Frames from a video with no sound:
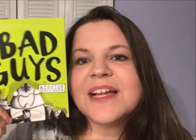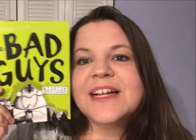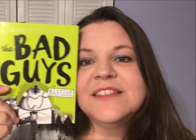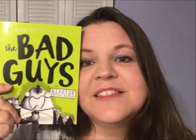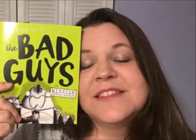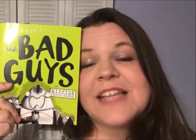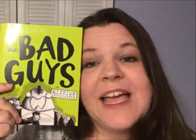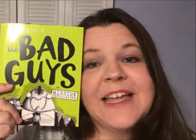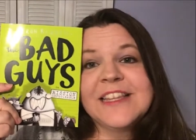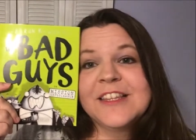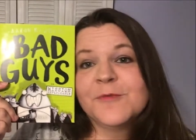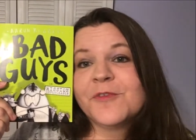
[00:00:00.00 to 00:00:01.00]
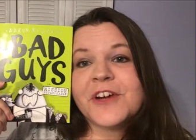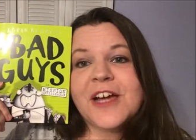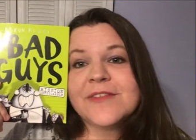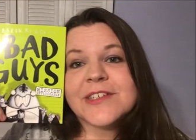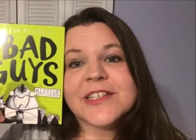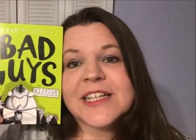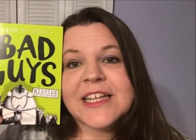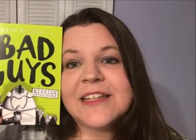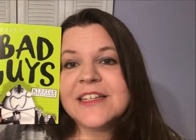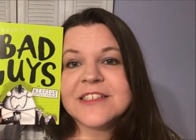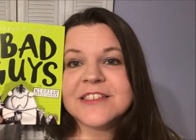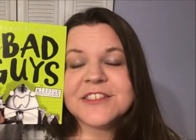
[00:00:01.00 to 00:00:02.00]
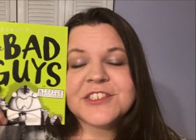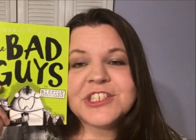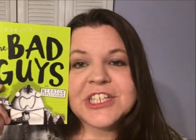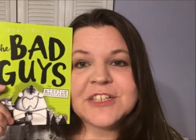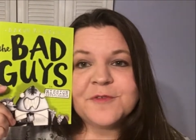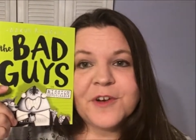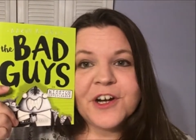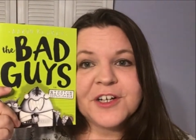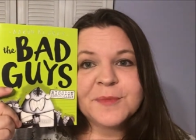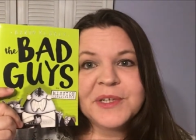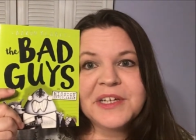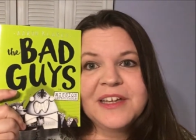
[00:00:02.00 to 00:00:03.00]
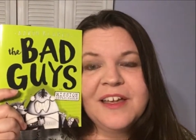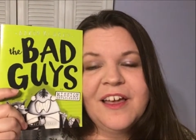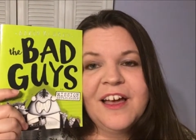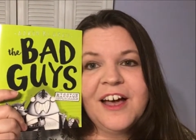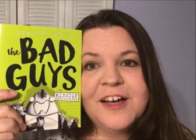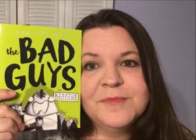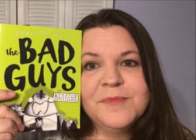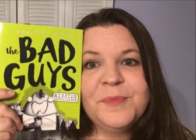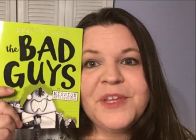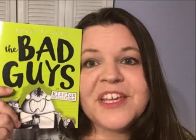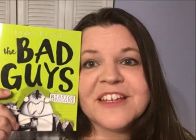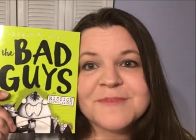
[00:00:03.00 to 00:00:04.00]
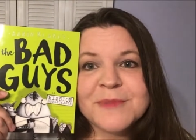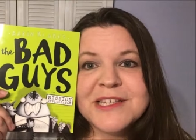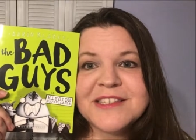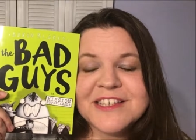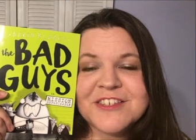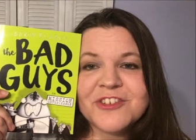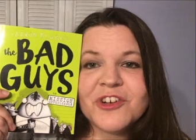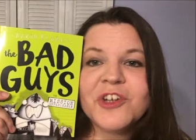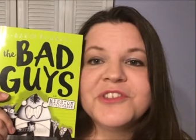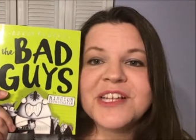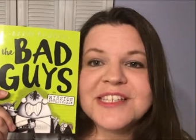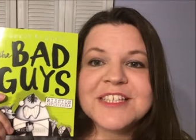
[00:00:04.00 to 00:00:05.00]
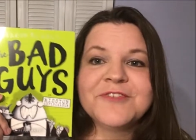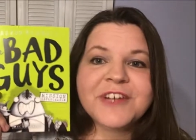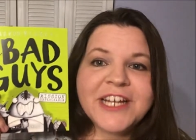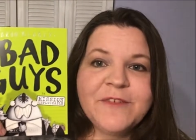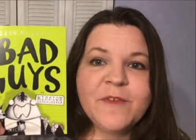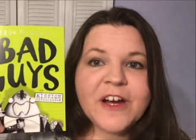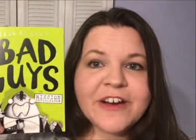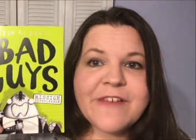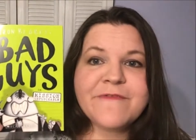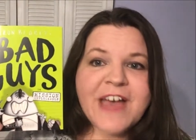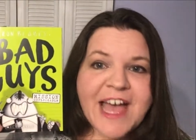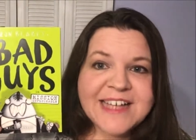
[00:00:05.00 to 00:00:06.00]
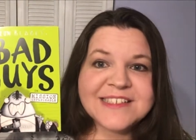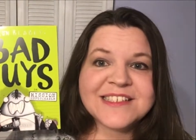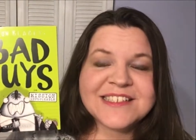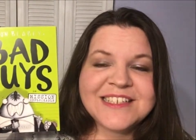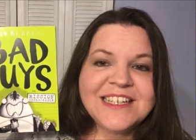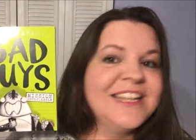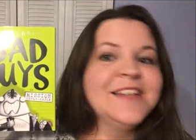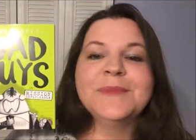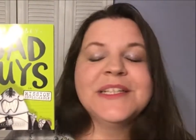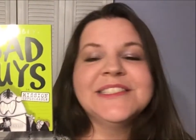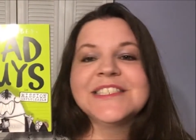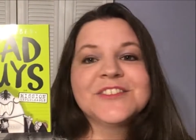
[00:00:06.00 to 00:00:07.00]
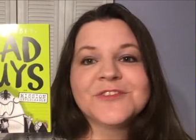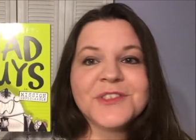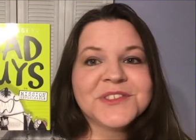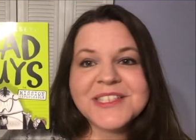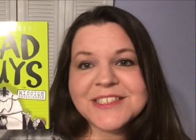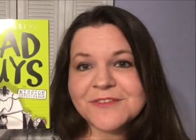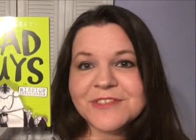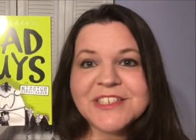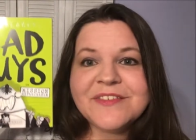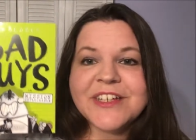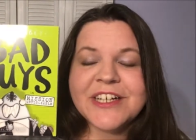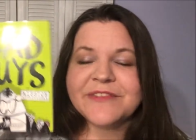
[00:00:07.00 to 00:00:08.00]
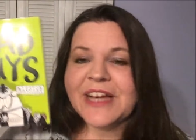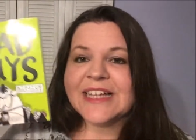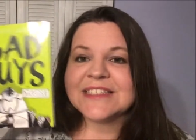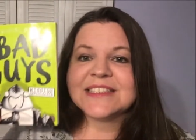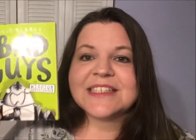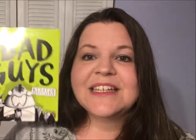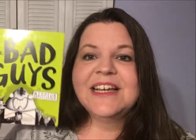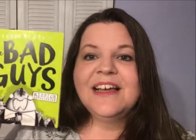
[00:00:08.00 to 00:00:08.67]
it's taking them forever to get into this chicken farm um, because my six-year-old doesn't read very fast. My six-year-old doesn't read very fast,